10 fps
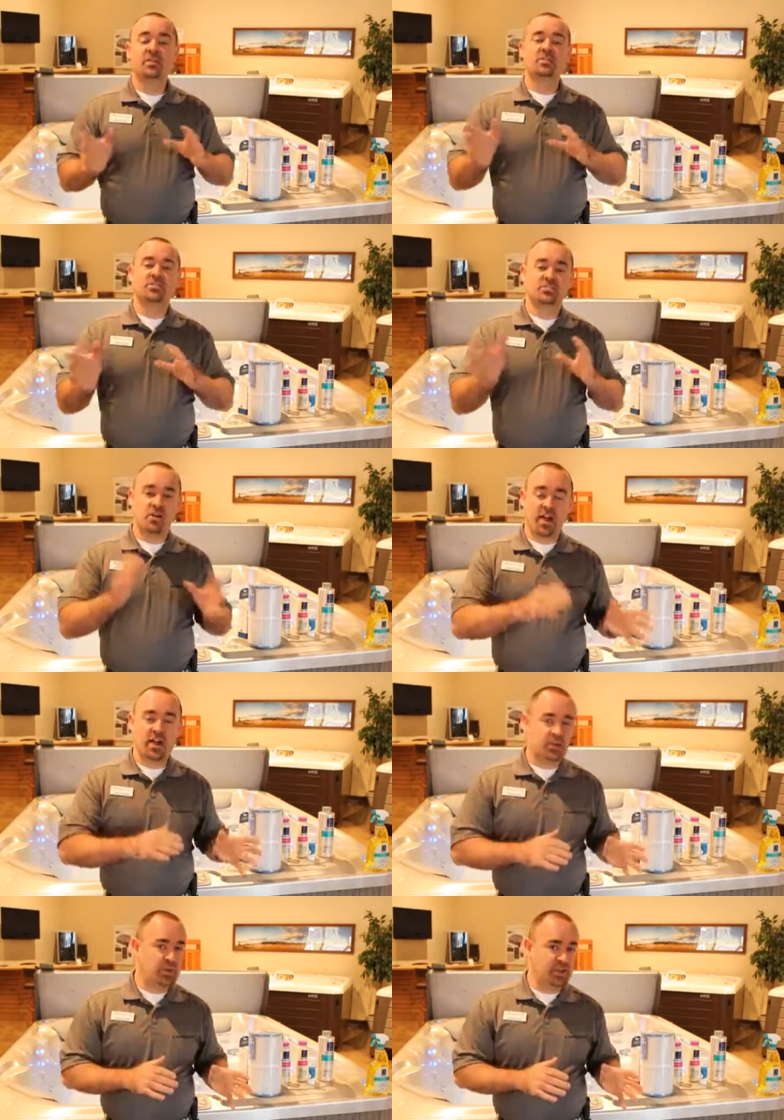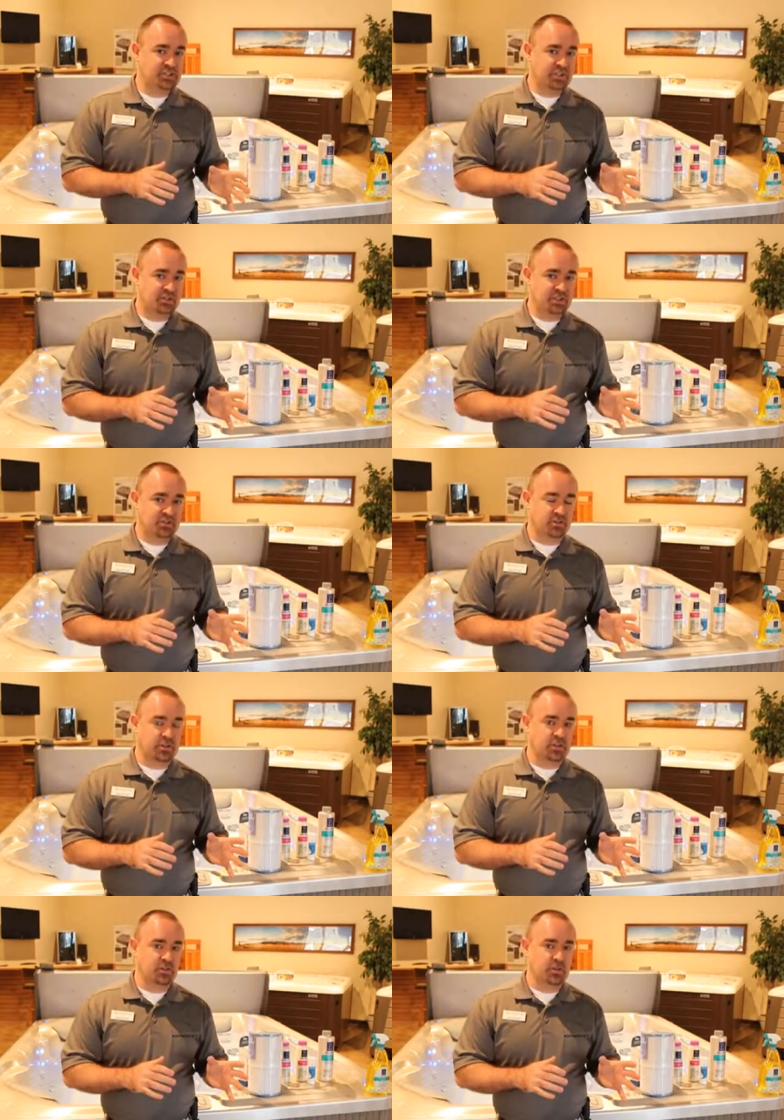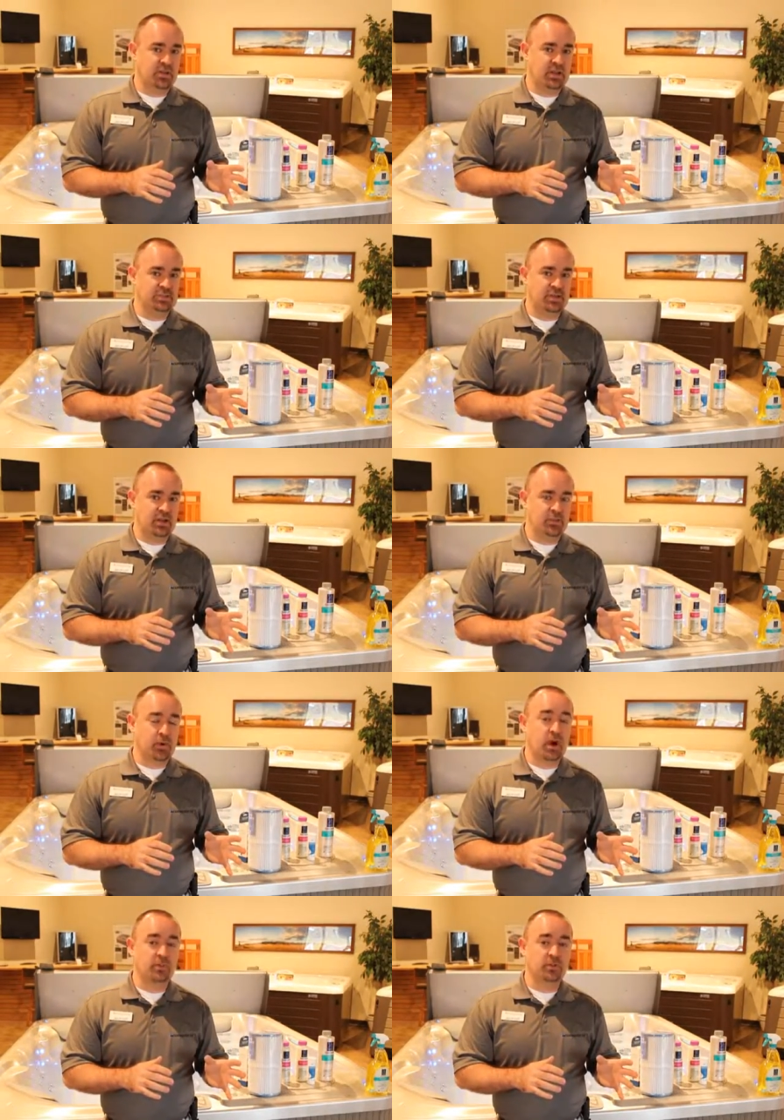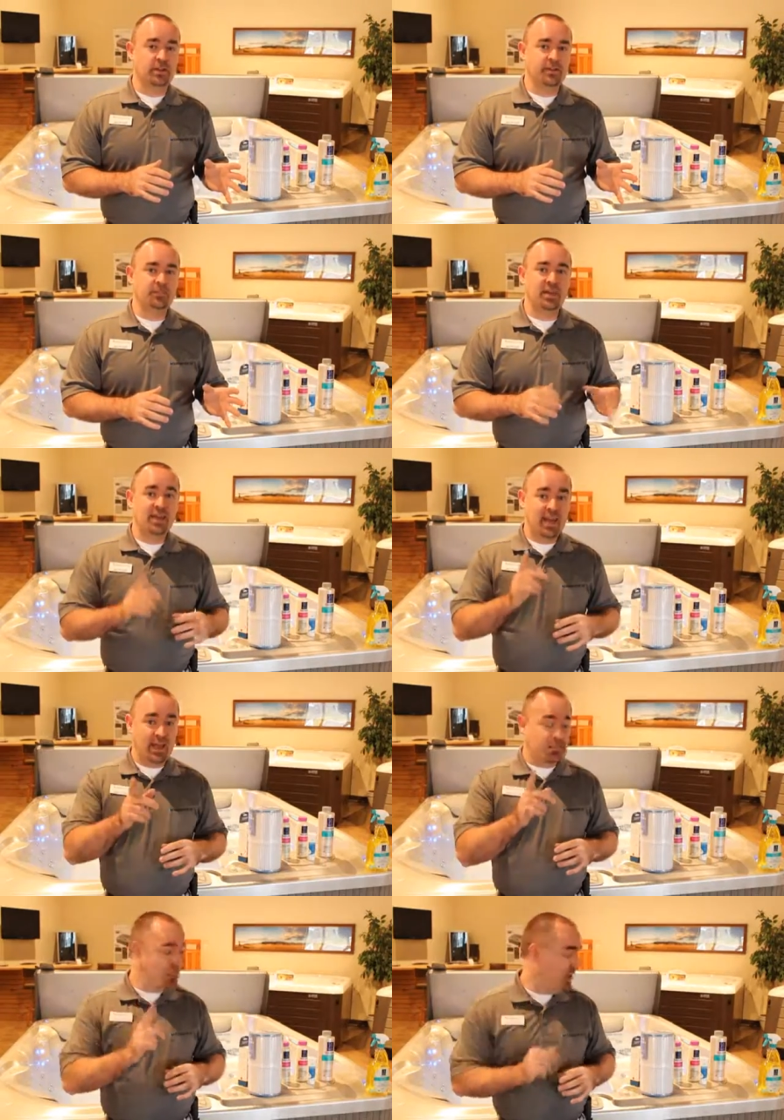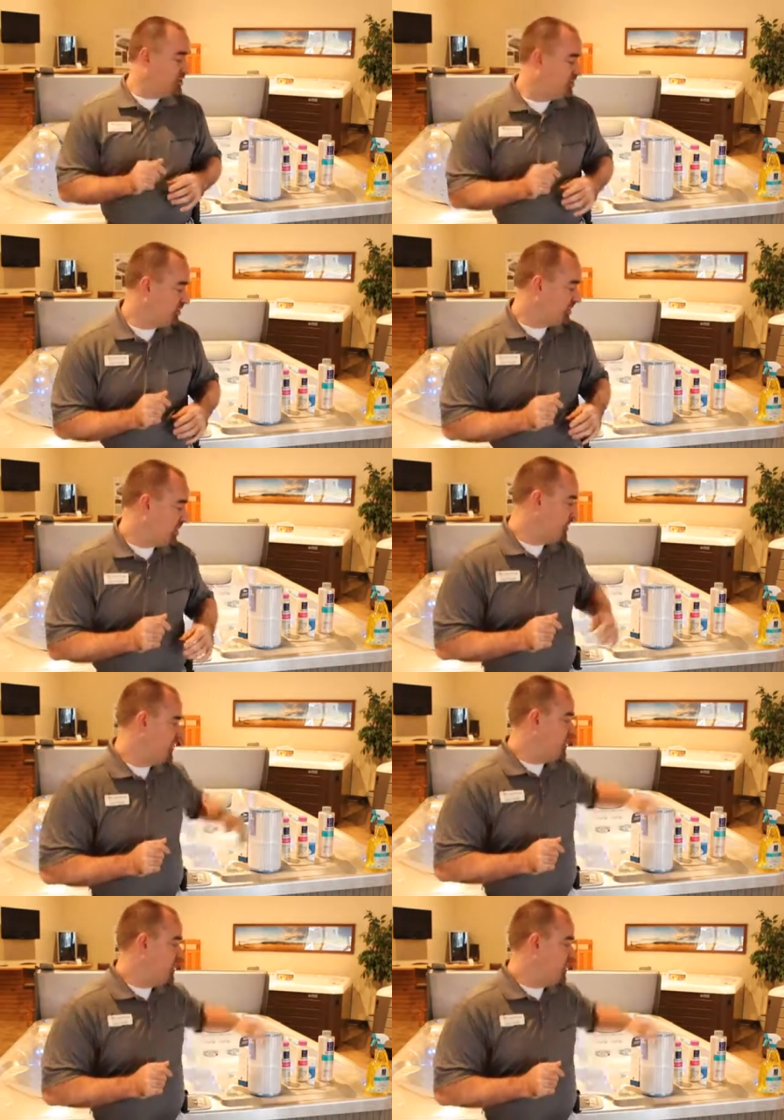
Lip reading: Start adding pH decreaser to get your pH down properly, and make sure